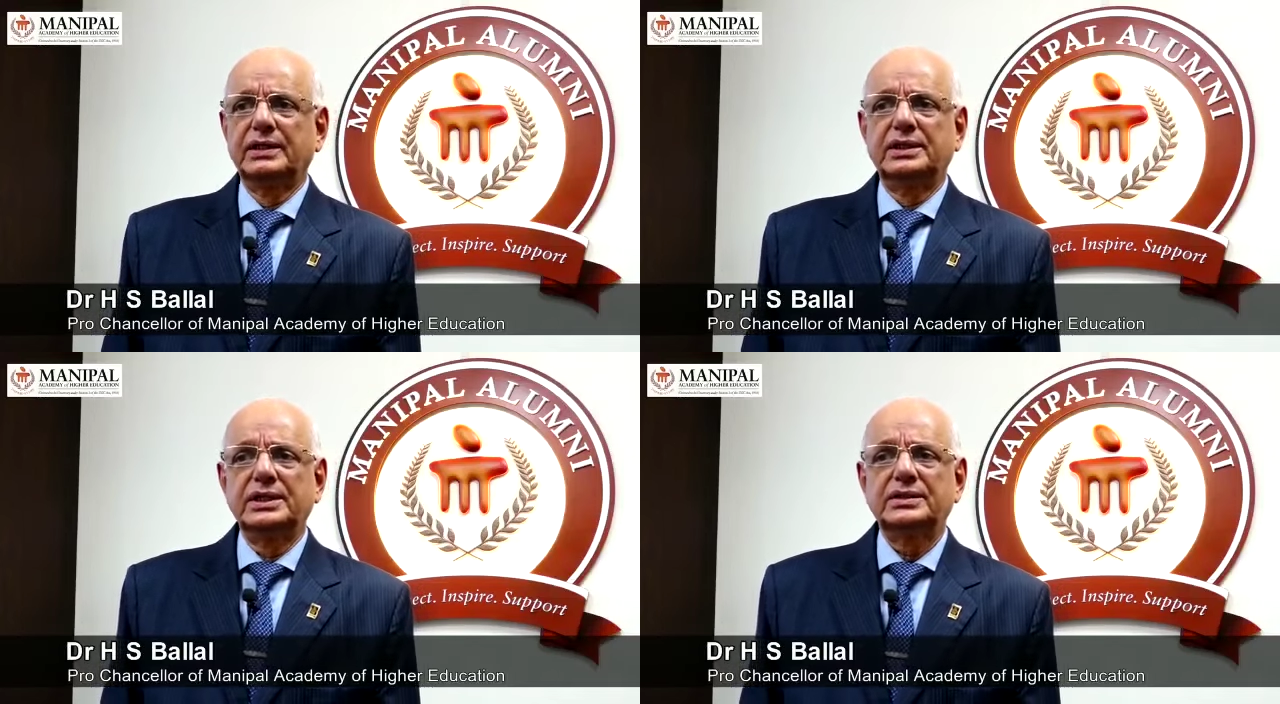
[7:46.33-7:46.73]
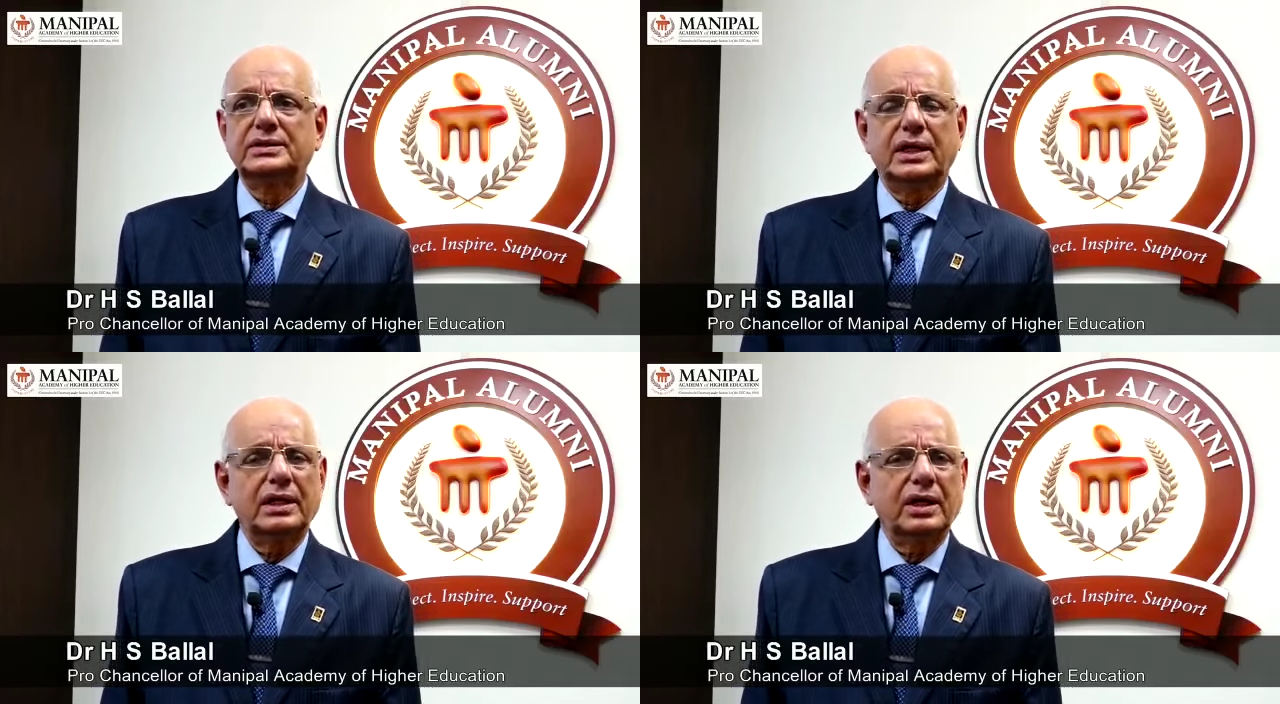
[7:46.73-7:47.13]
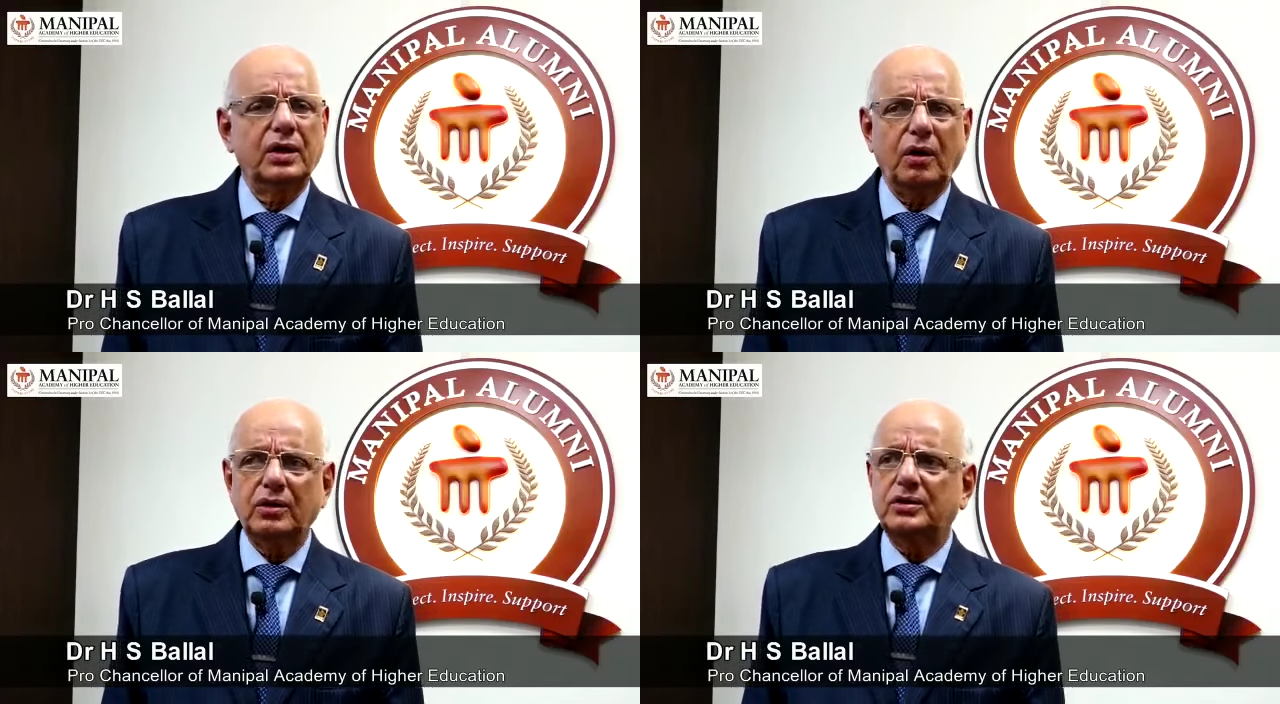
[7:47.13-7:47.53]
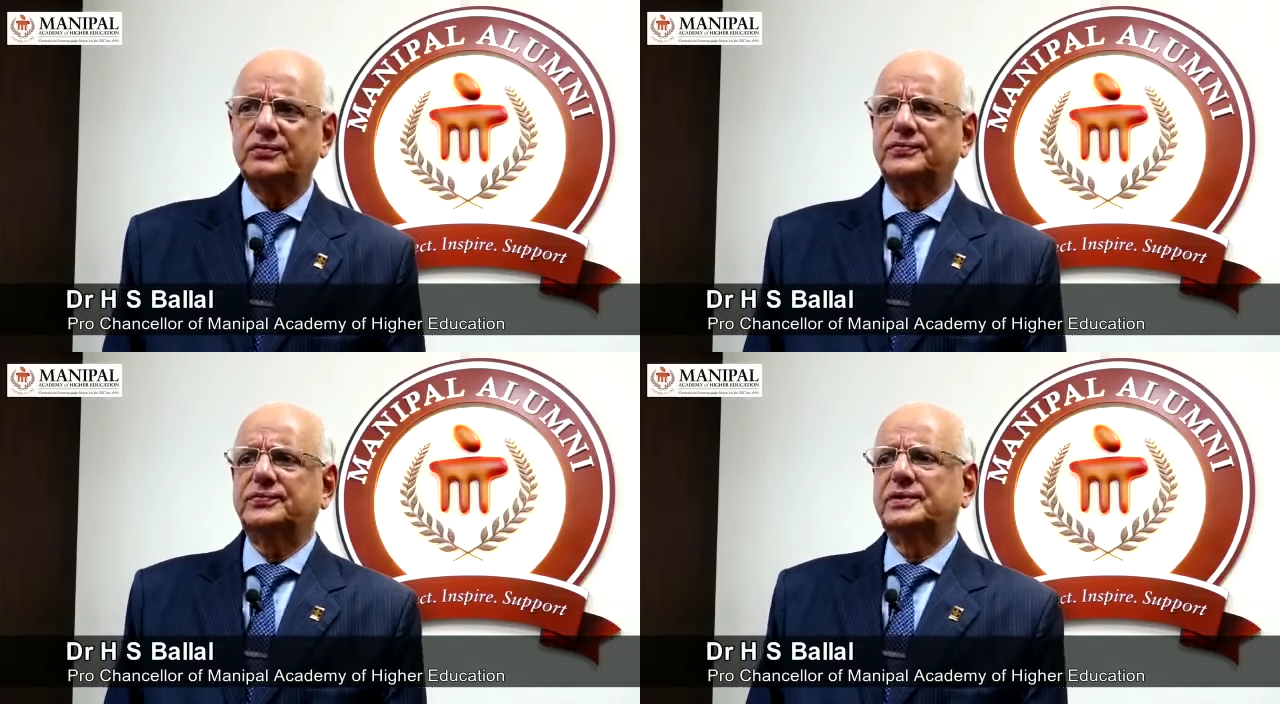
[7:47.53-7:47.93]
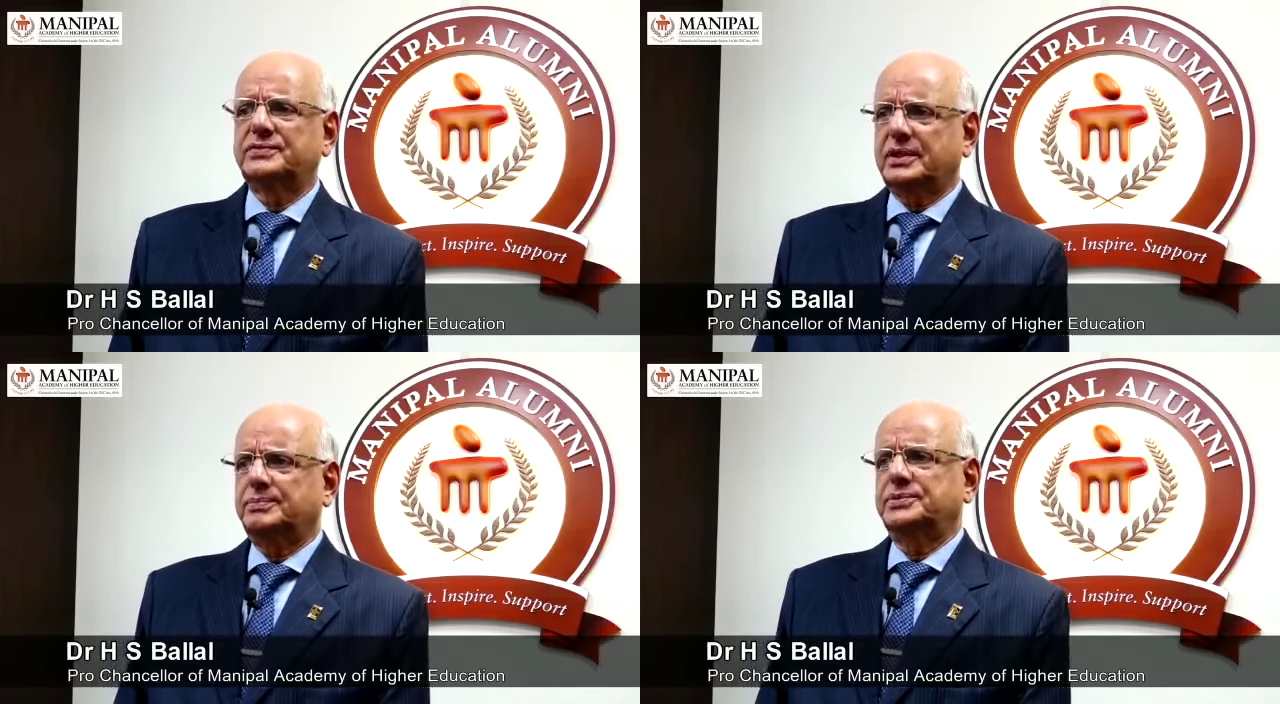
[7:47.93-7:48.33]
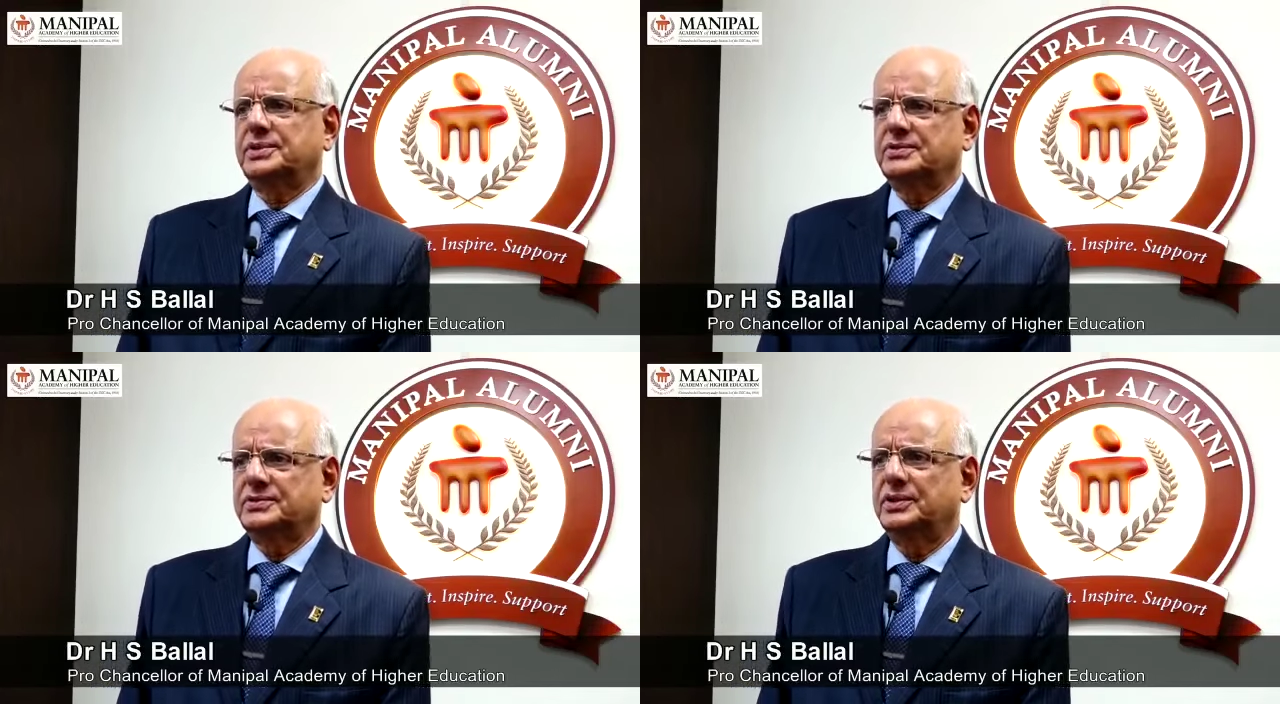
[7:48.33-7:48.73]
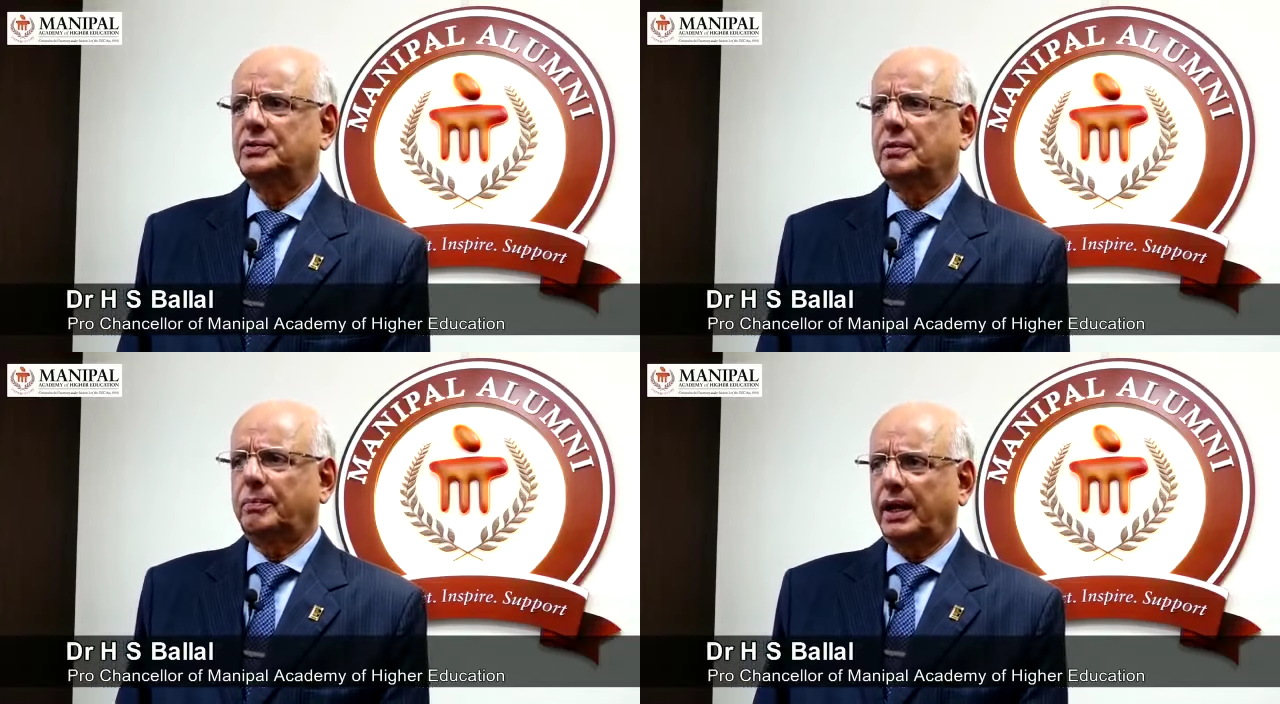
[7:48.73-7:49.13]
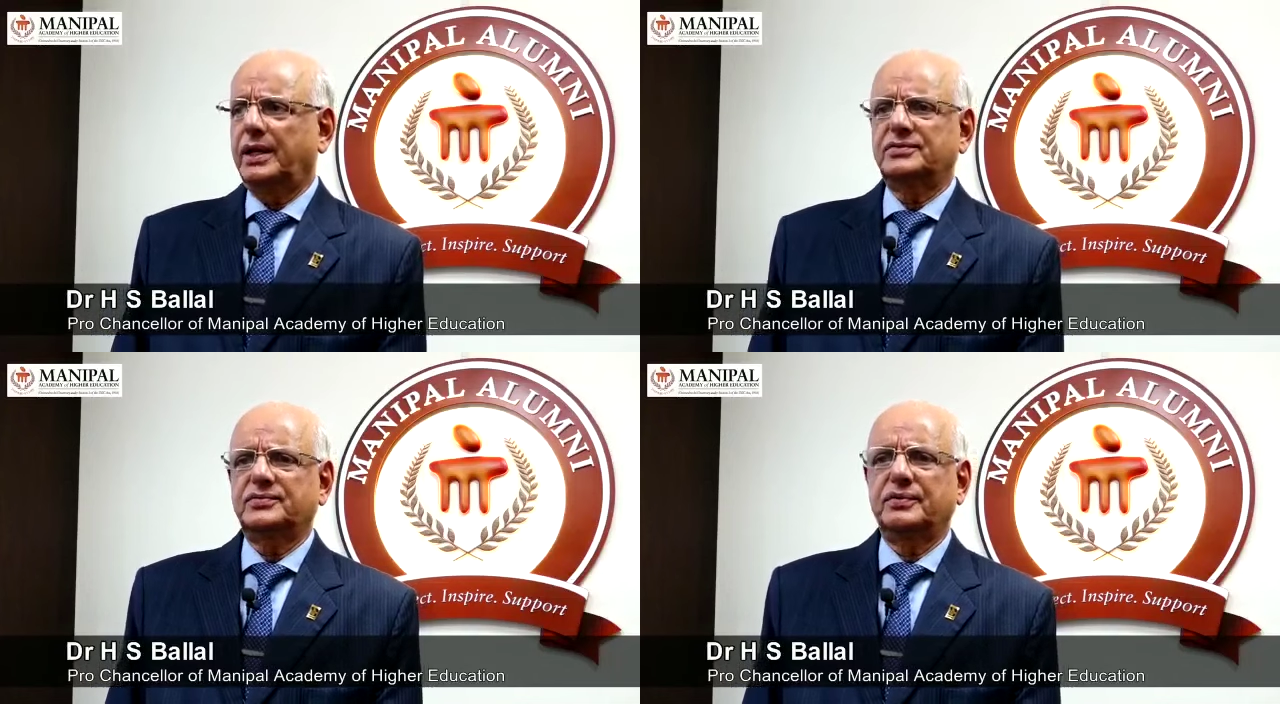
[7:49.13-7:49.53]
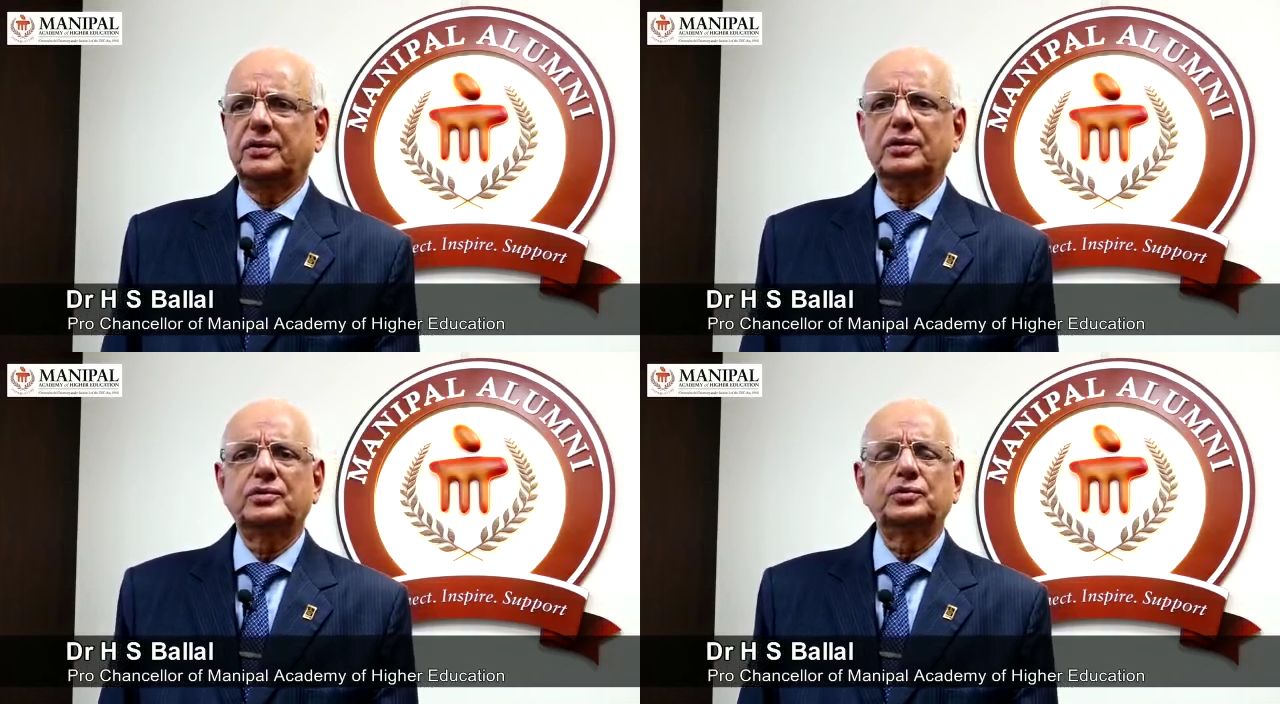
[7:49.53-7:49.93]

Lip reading: There are a lot of disruptions in your plans for